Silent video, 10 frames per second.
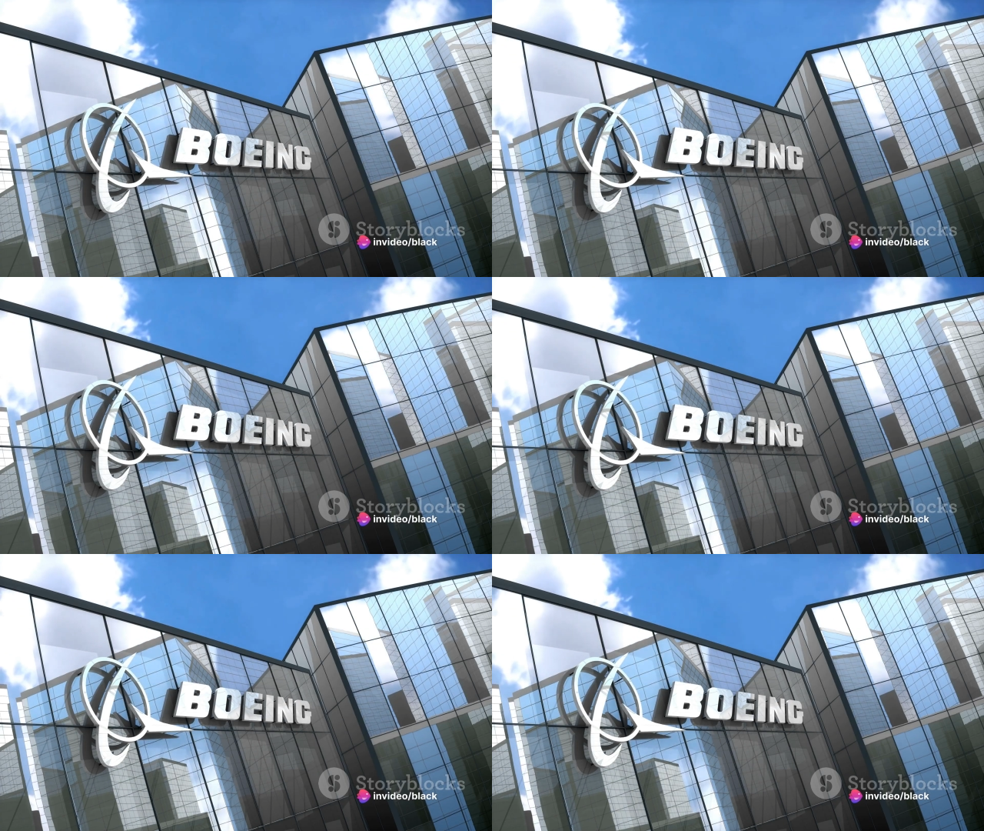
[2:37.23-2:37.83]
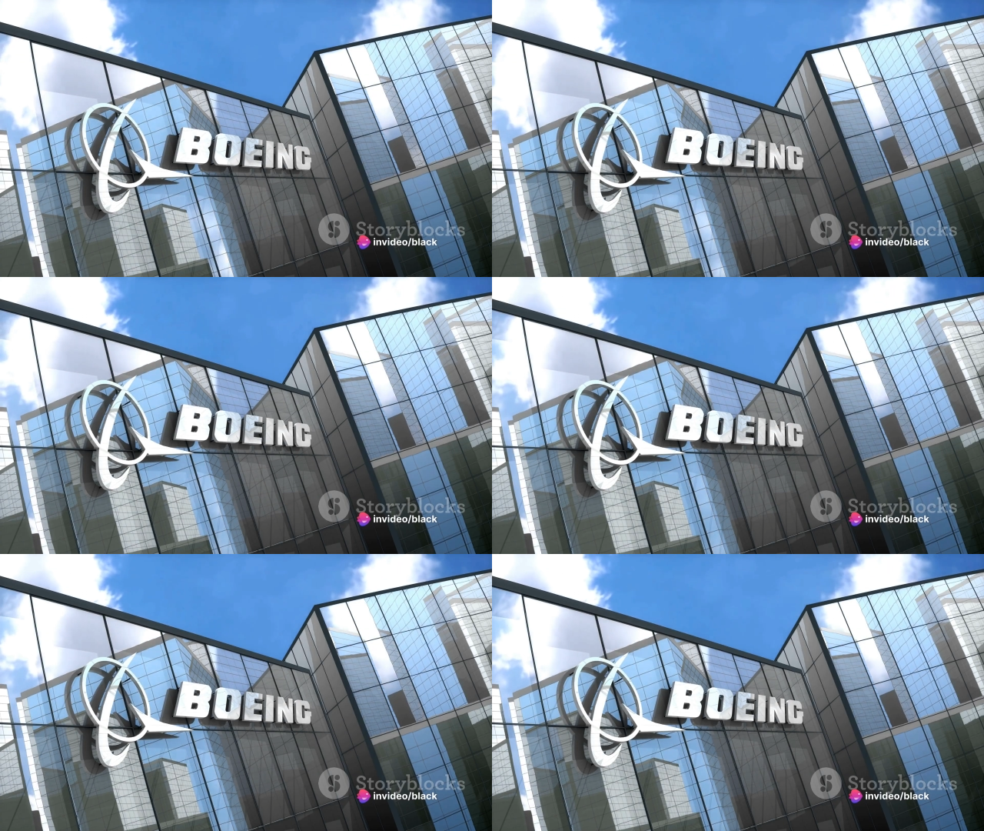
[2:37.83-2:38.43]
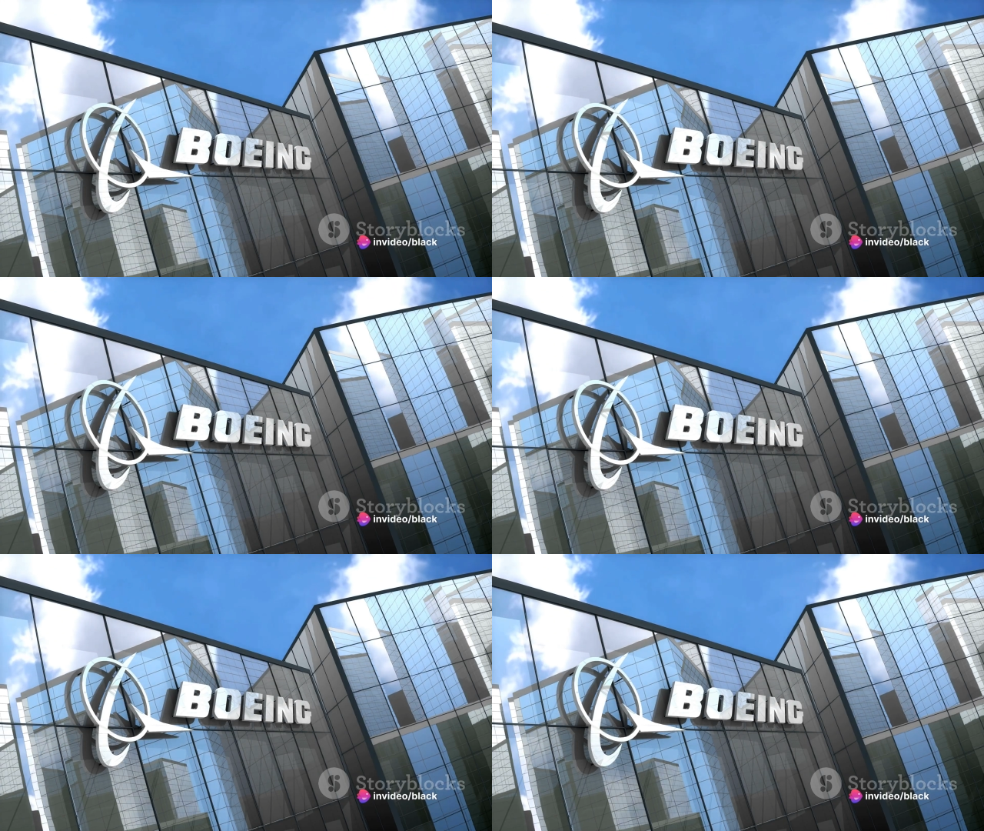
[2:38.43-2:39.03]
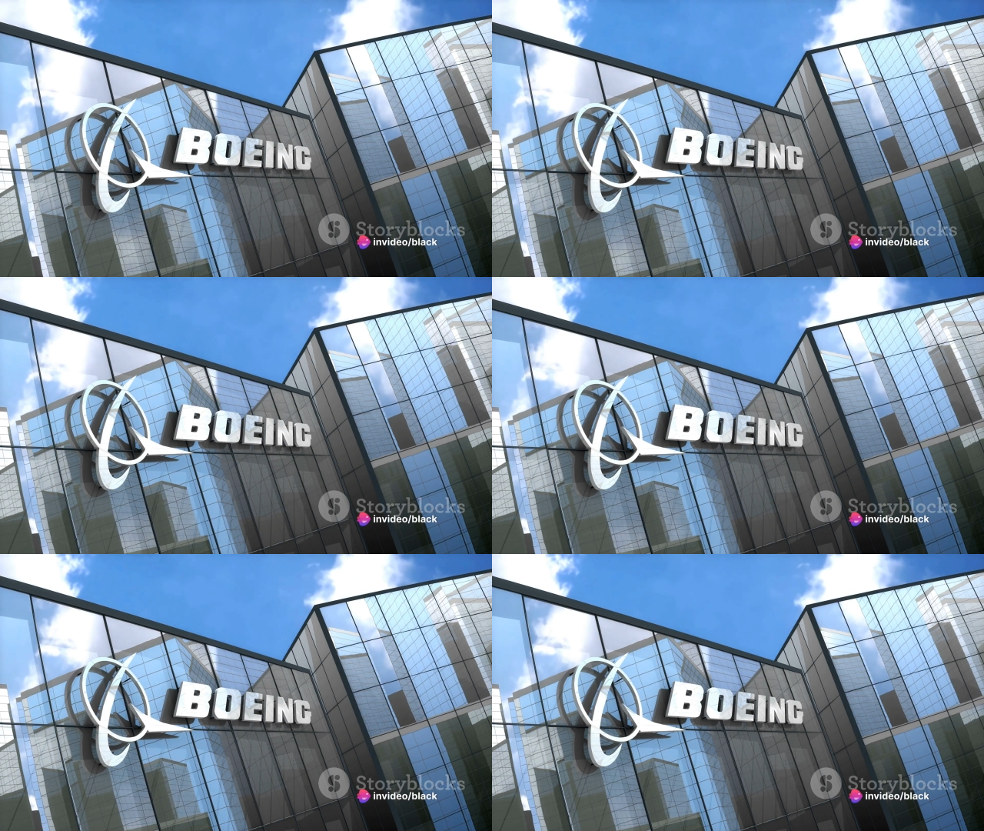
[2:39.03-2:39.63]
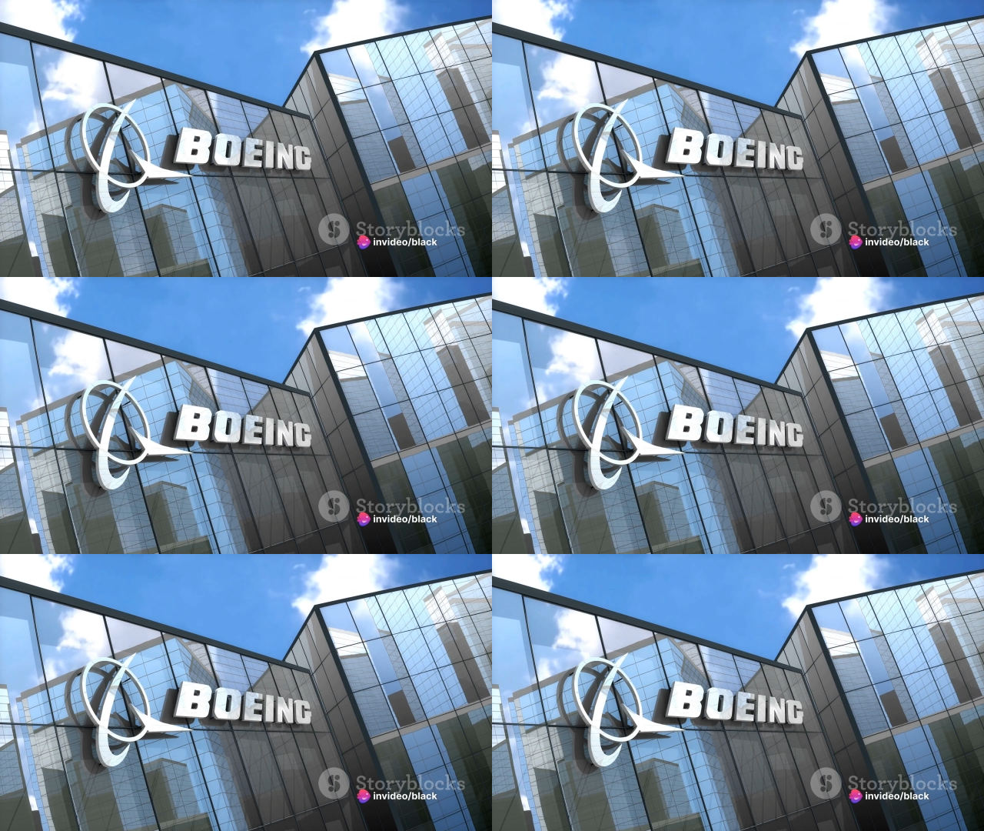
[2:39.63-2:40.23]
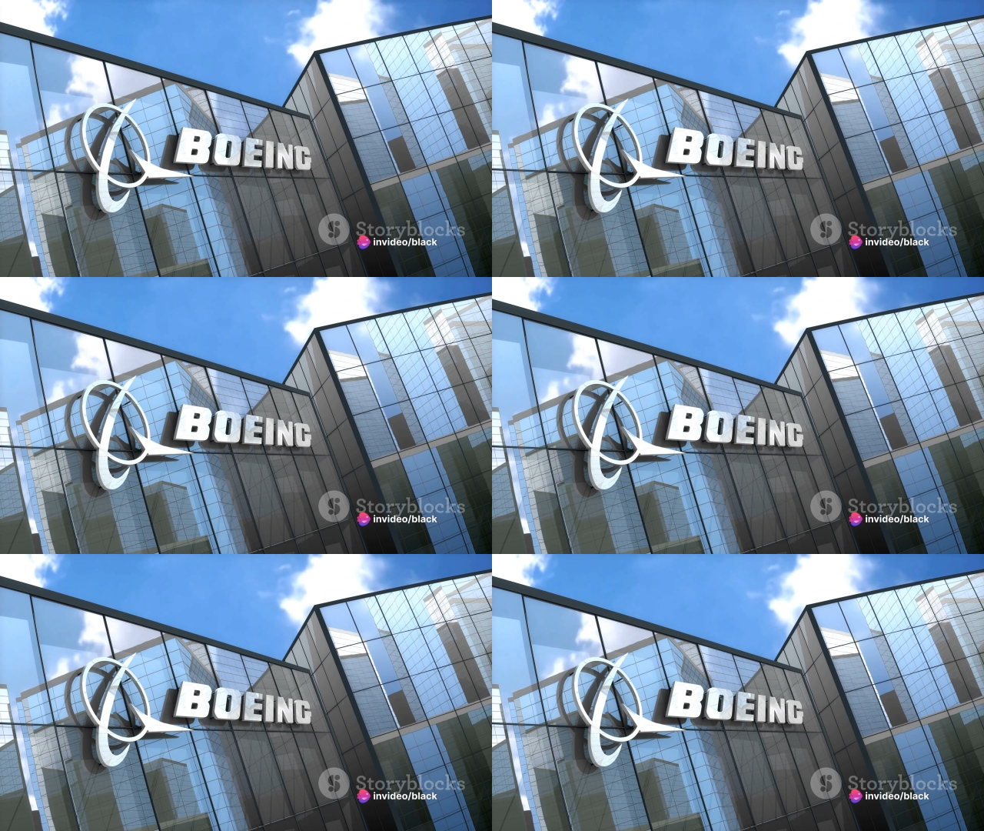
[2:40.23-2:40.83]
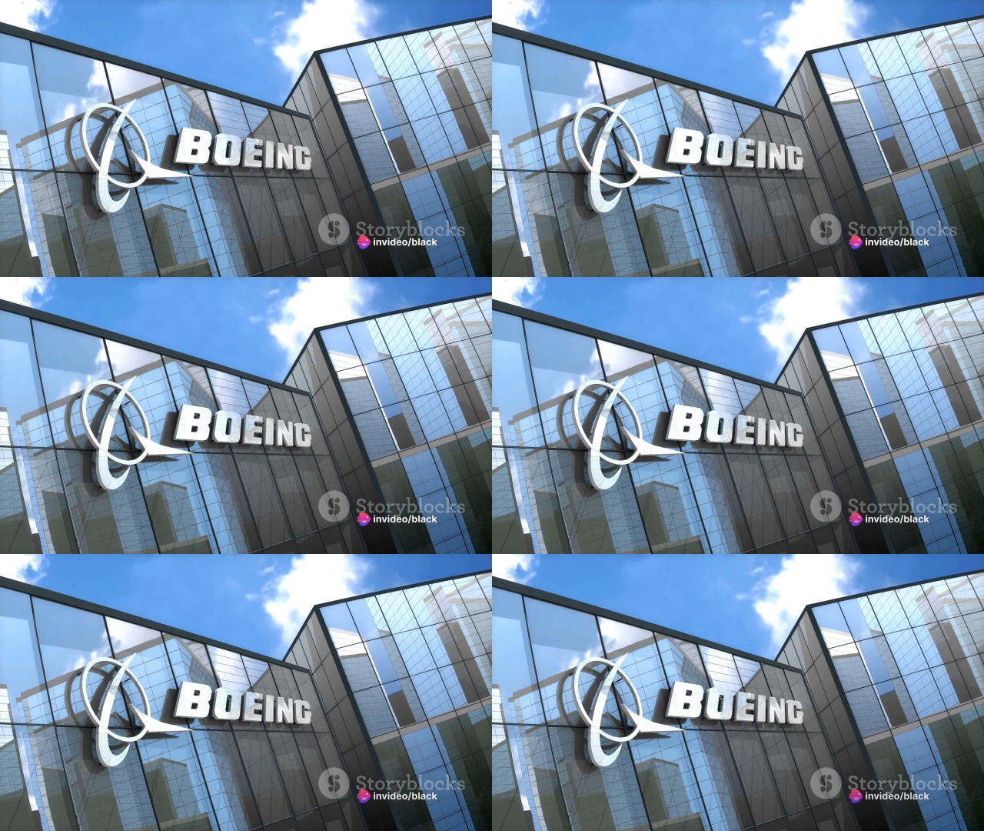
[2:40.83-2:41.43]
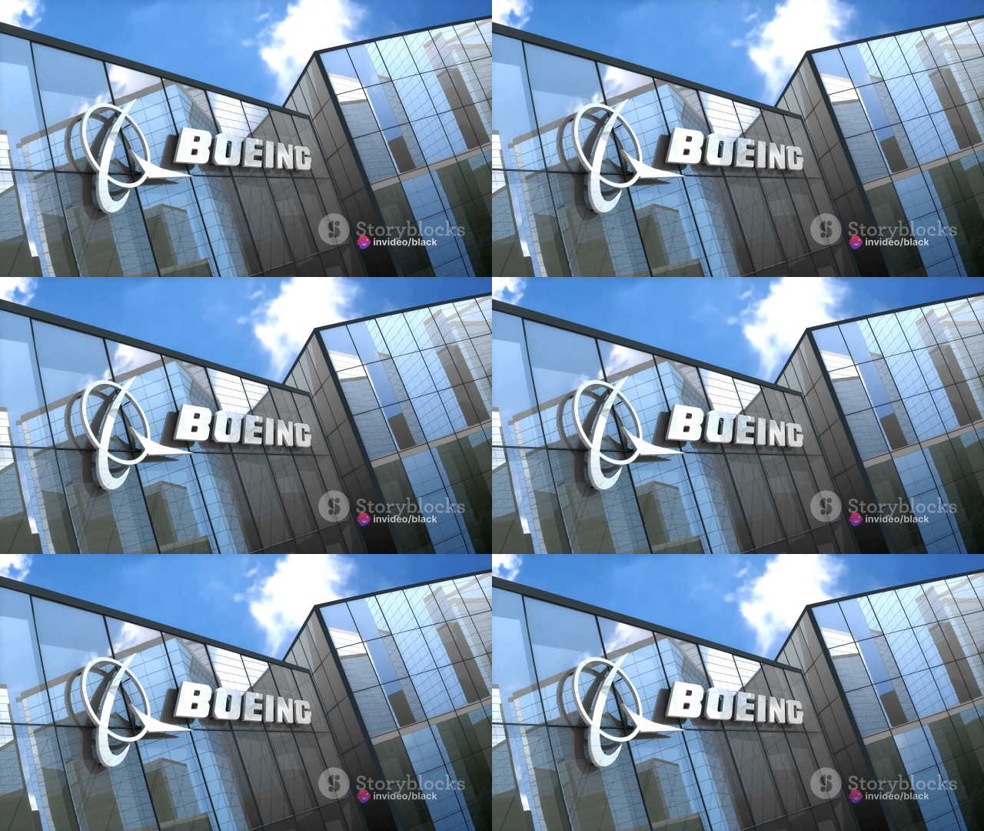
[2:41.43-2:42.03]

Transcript: (no speaker visible)